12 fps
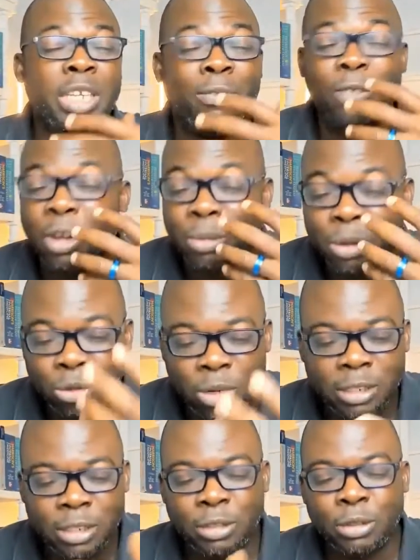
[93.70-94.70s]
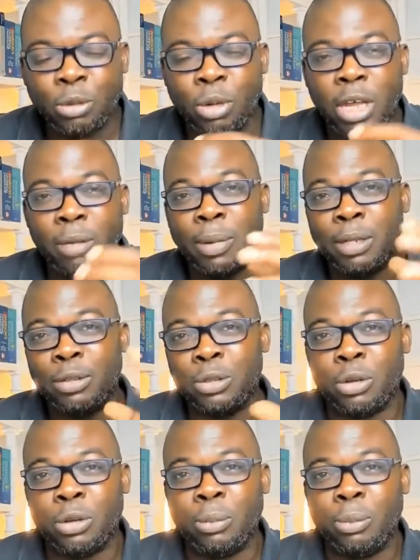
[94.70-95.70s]
we develop strategies to help us to
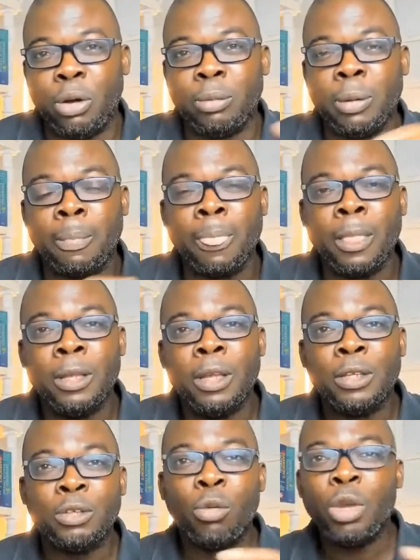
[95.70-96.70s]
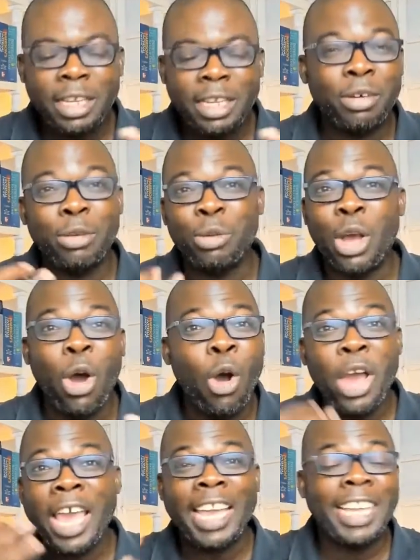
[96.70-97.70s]
solve the problem. So indirectly, we
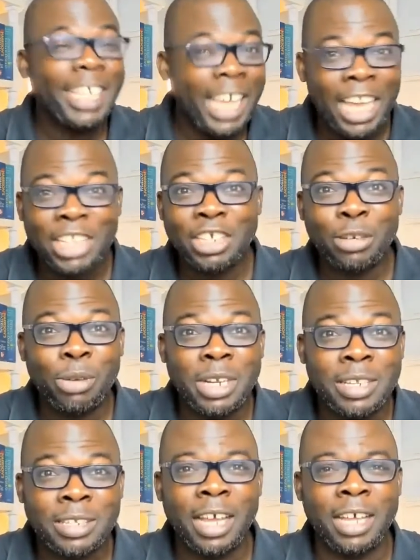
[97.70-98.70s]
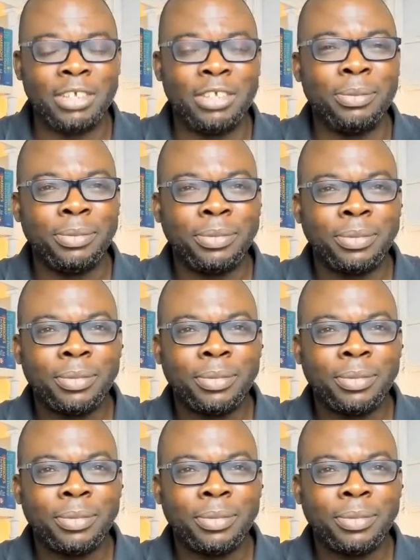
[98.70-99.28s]
all engage in research.